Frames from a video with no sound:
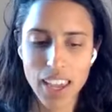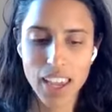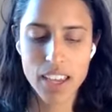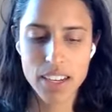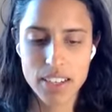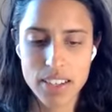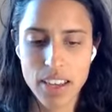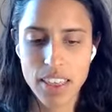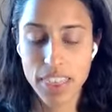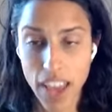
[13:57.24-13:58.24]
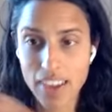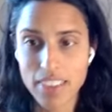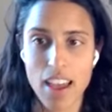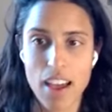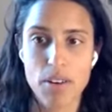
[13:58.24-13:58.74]
and that
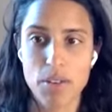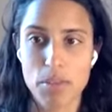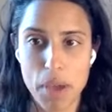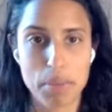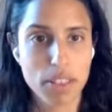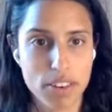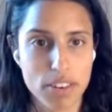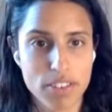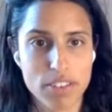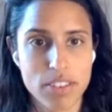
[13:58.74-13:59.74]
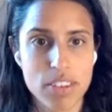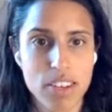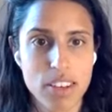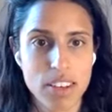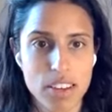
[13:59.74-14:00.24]
is how the baby
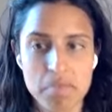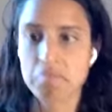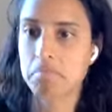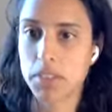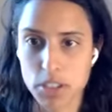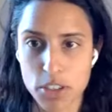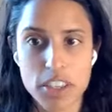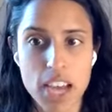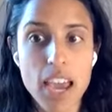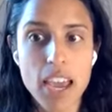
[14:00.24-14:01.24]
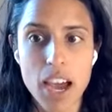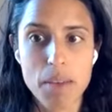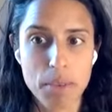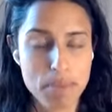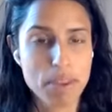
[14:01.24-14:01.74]
learns this is the diet
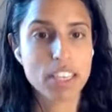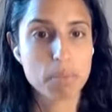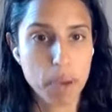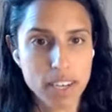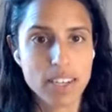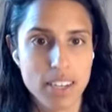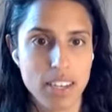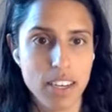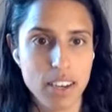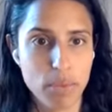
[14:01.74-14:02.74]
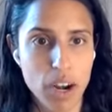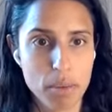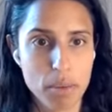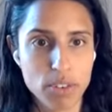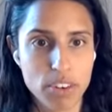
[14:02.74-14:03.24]
I'm going to be expected to eat when
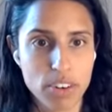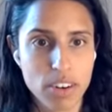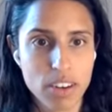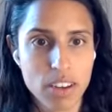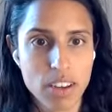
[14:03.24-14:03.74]
I'm older.